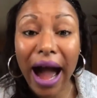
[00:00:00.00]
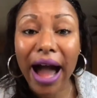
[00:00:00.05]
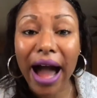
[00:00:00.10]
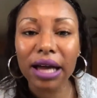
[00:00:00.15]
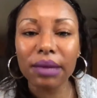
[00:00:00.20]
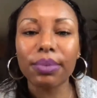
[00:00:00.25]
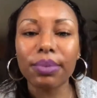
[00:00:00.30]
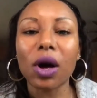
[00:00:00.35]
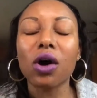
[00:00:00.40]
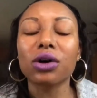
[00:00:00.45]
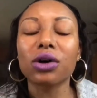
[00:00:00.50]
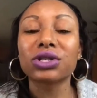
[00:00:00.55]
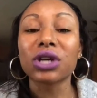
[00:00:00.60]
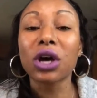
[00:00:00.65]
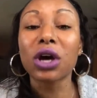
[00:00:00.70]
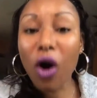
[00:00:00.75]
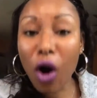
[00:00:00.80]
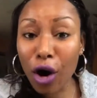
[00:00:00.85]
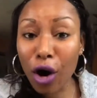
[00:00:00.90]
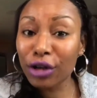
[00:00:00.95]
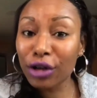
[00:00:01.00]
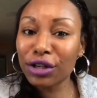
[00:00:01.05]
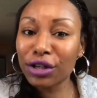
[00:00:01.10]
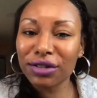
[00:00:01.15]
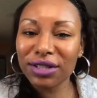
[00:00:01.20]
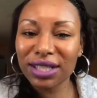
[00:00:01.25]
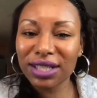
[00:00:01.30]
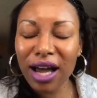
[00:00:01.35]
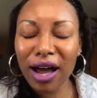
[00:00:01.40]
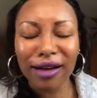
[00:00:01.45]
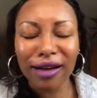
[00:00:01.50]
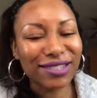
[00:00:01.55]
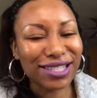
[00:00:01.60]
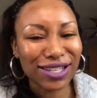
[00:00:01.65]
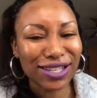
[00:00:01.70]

eyeballs on your stuff.